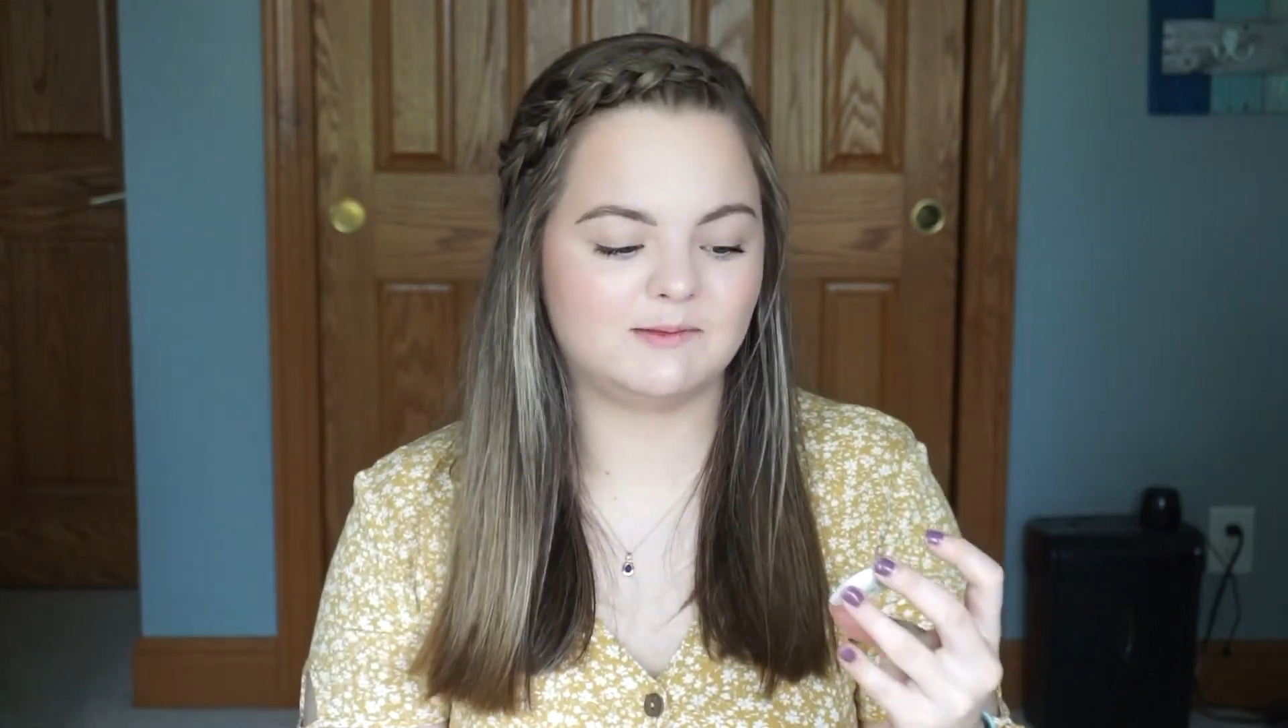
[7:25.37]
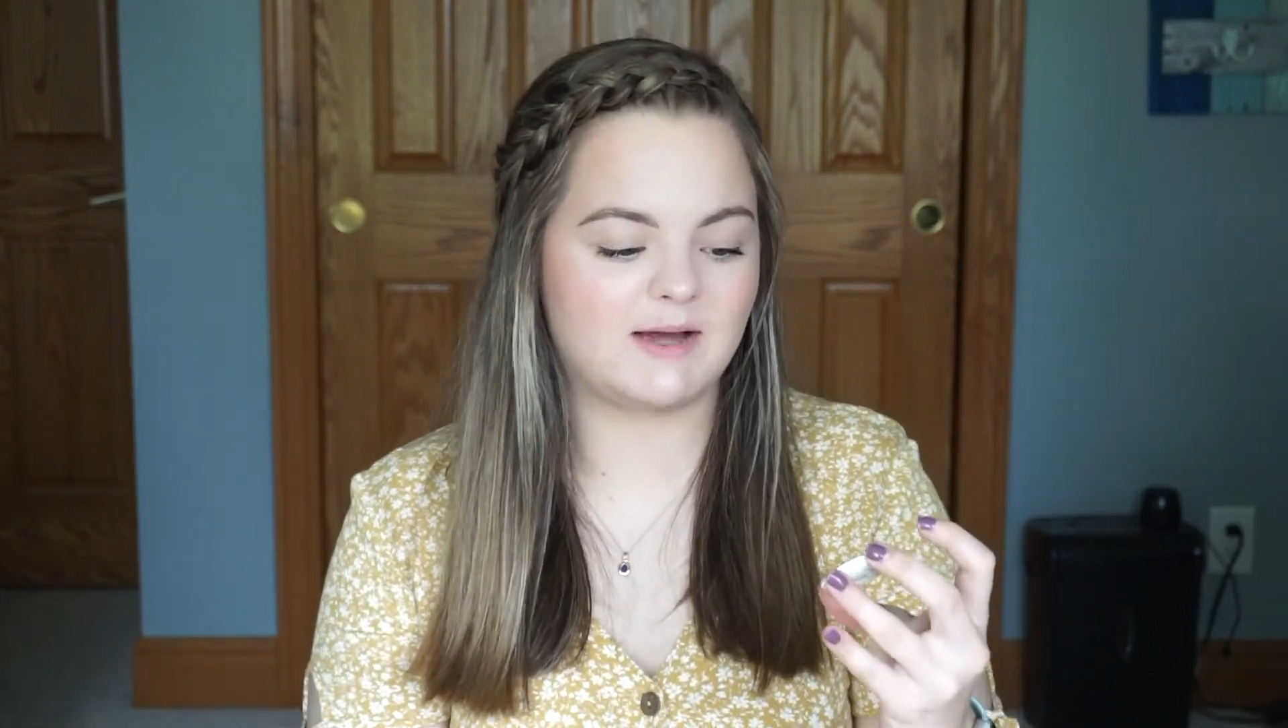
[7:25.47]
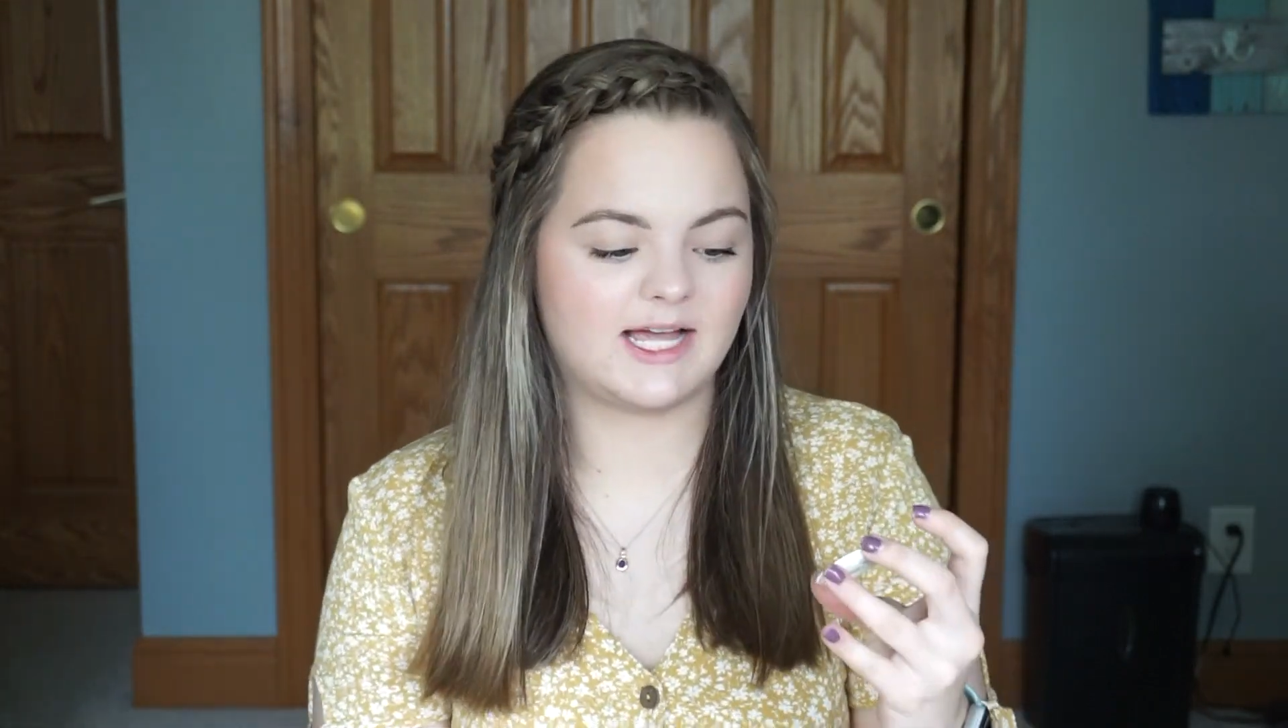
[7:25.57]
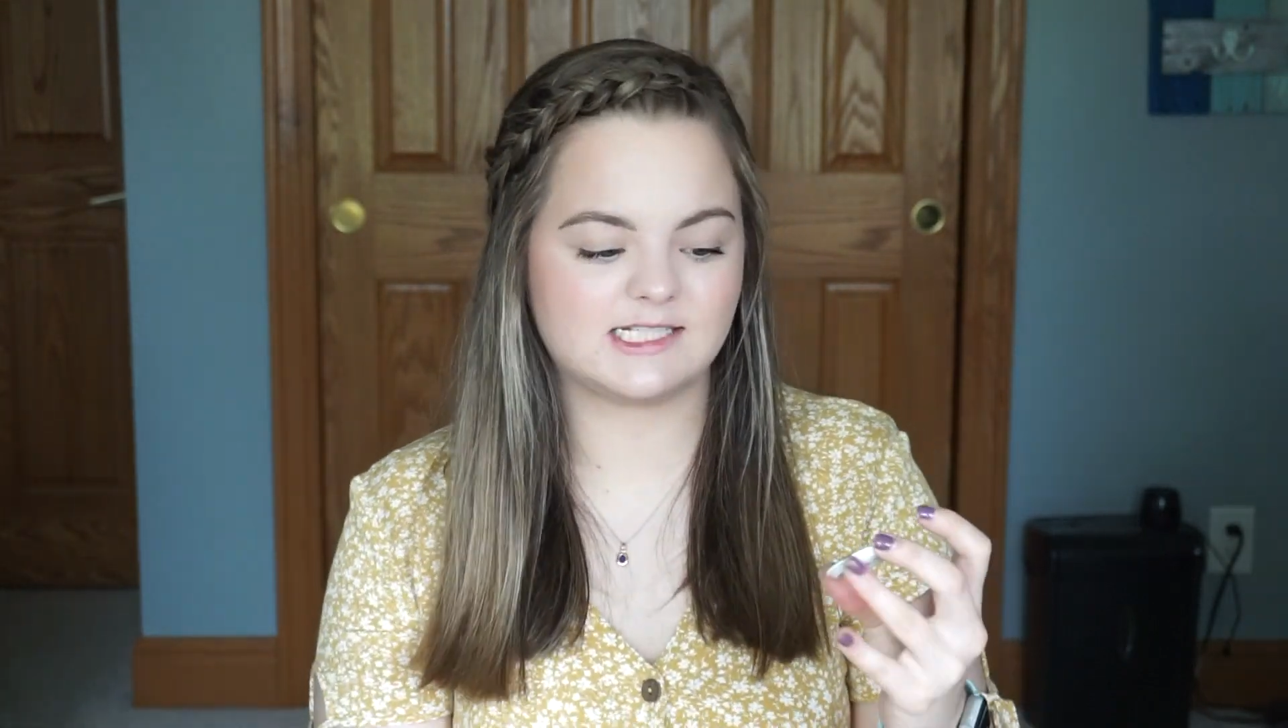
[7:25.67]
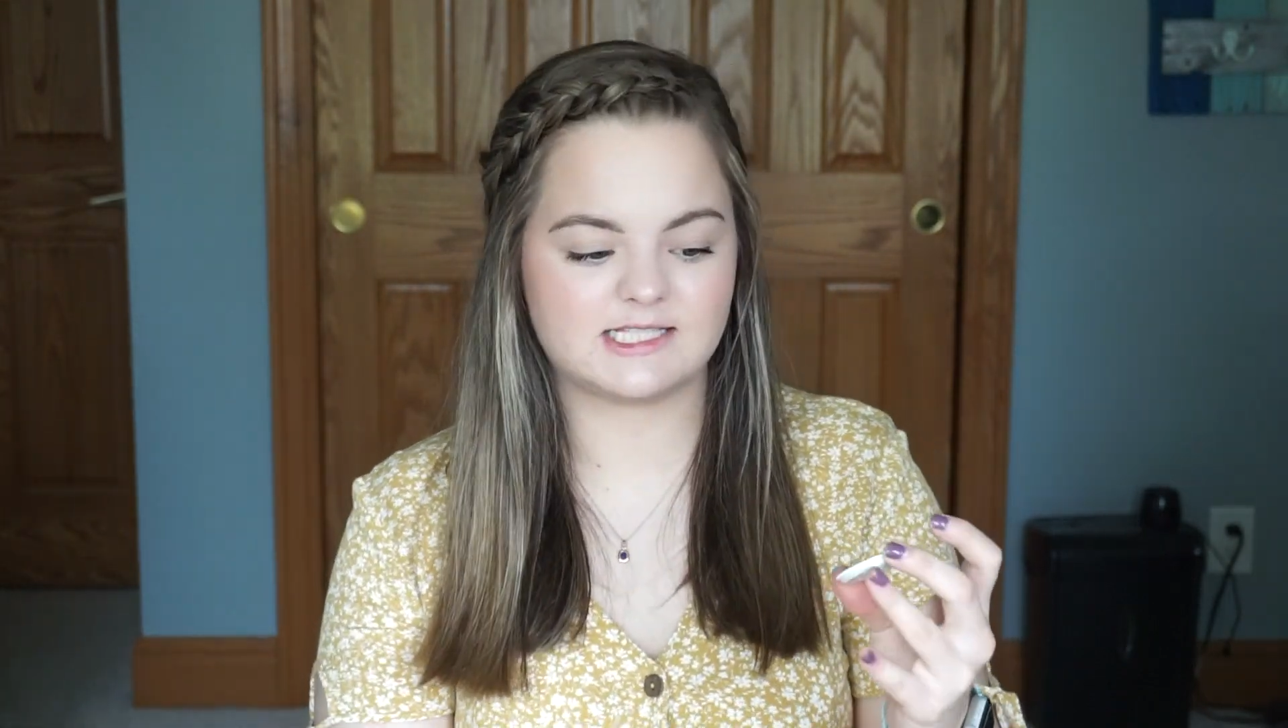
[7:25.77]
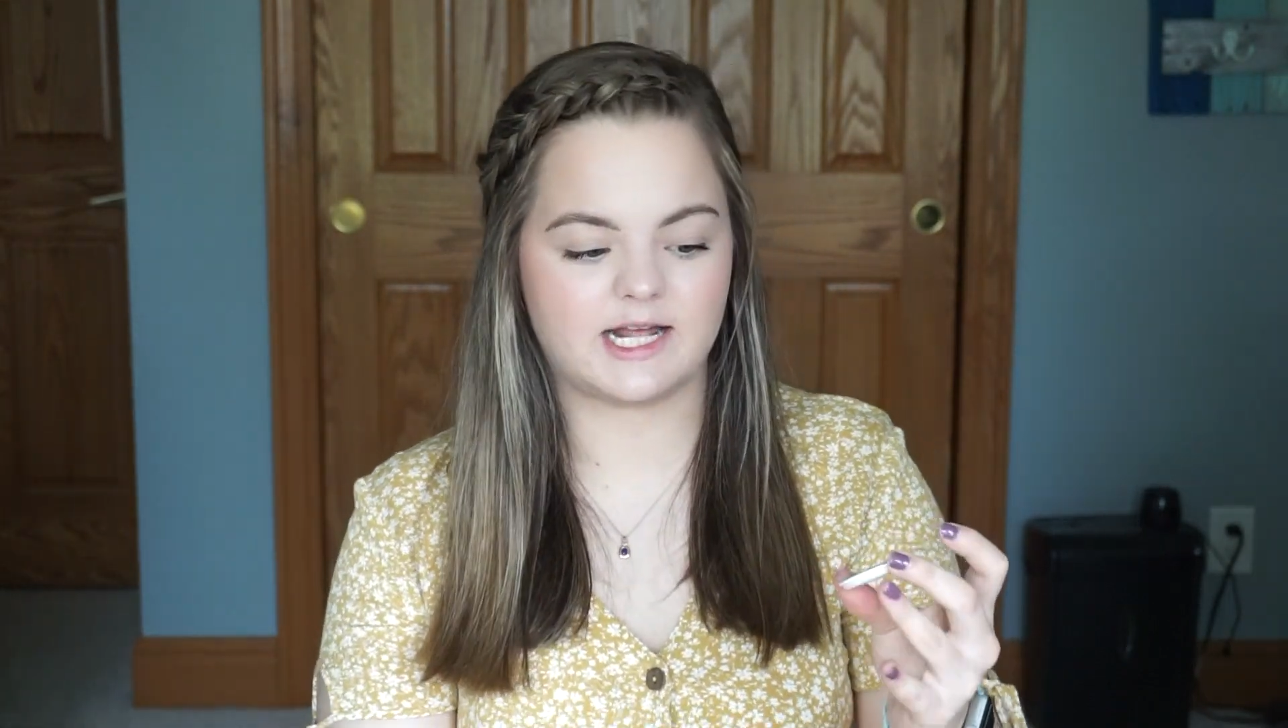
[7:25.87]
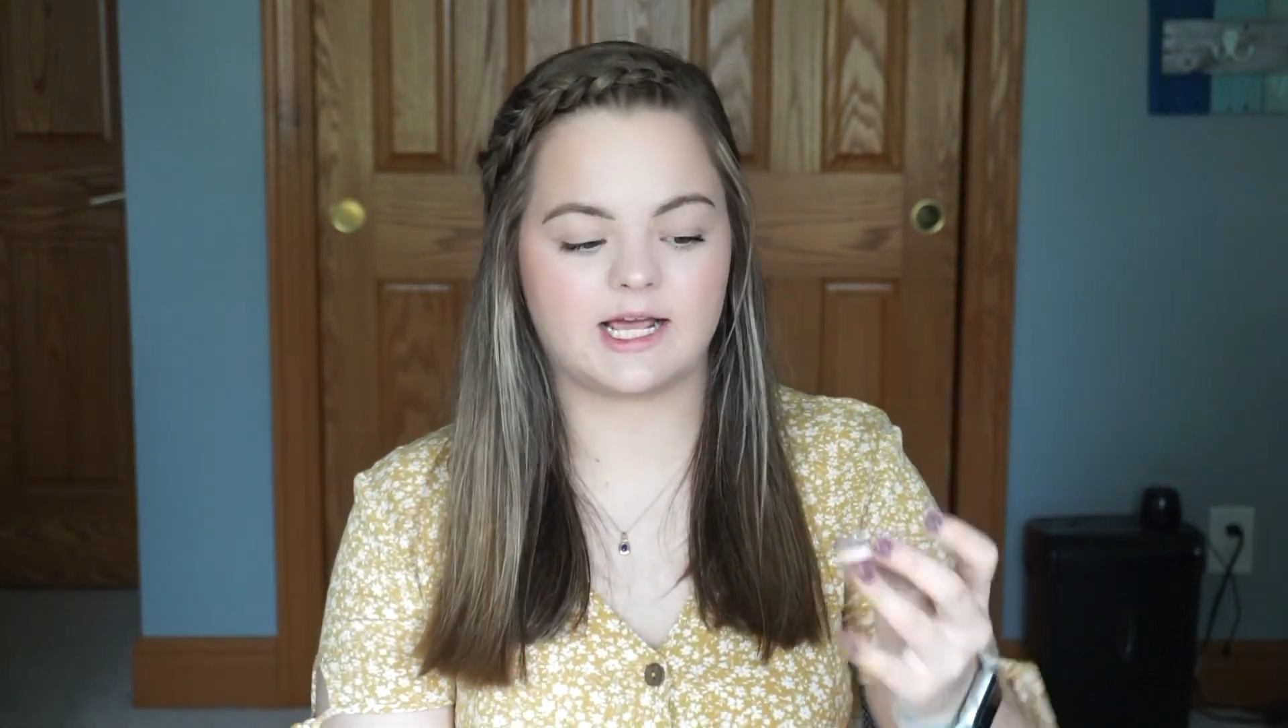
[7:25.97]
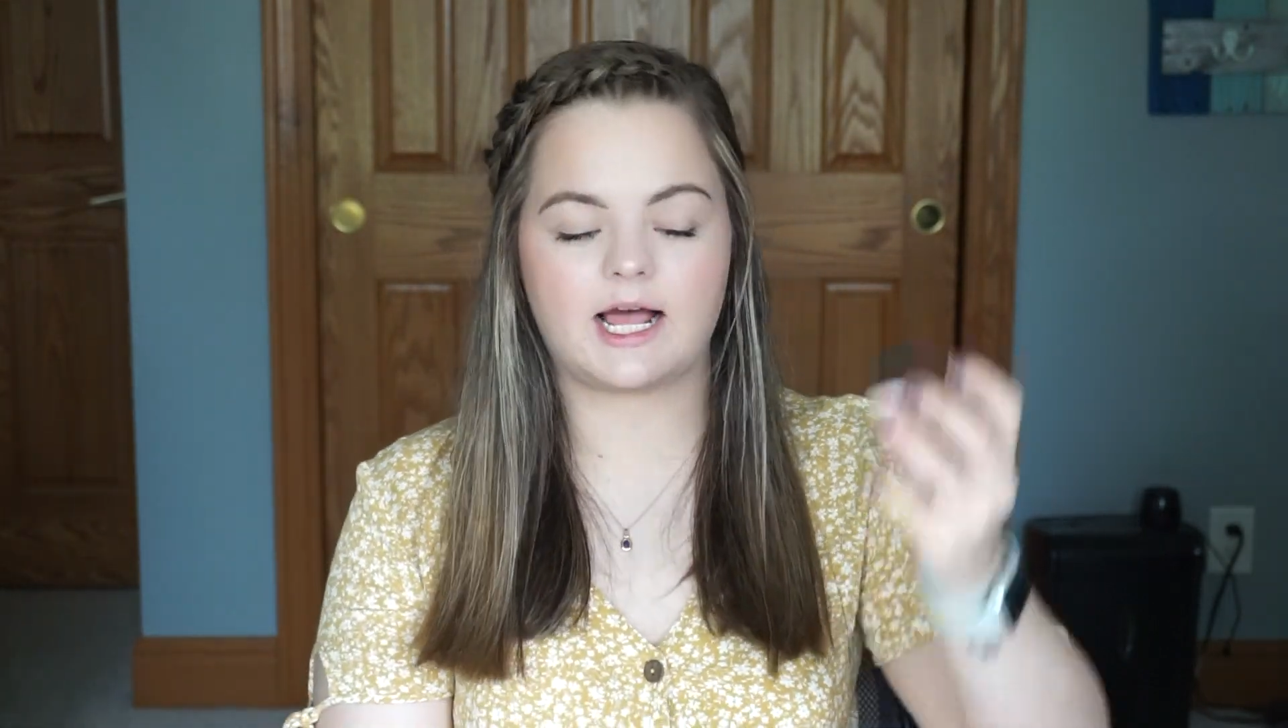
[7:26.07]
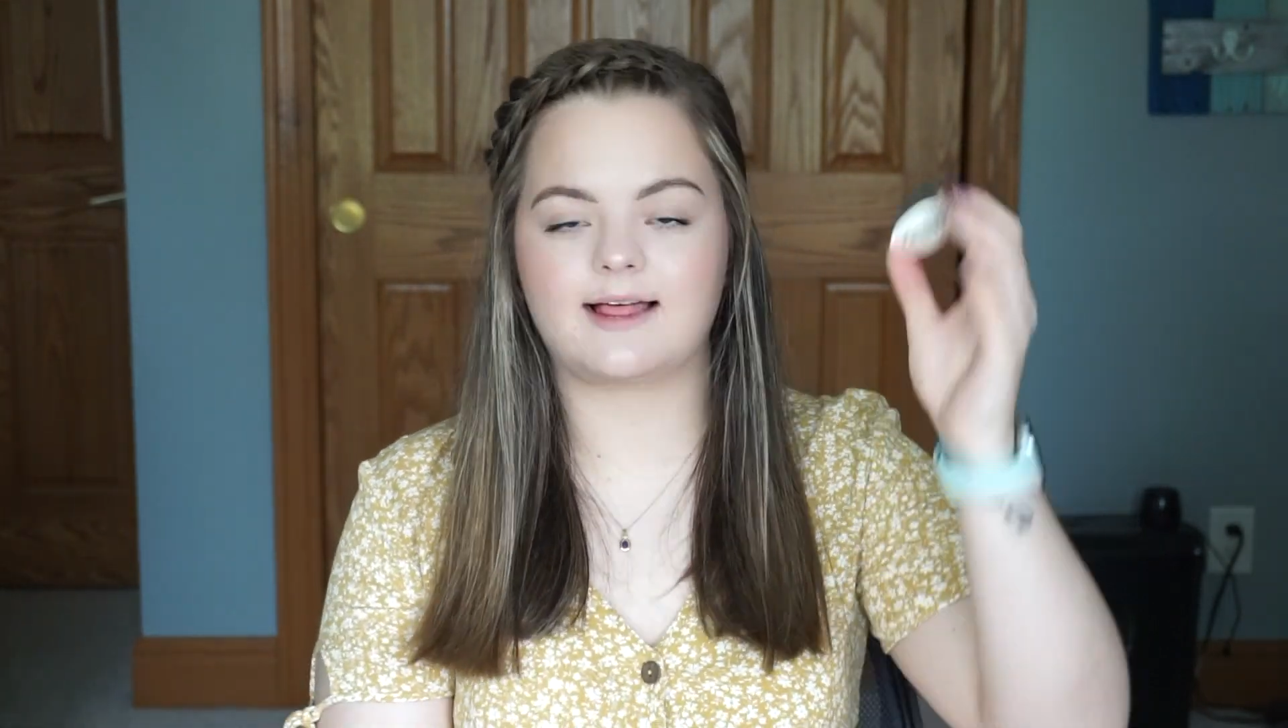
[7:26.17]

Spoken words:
my aesthetic.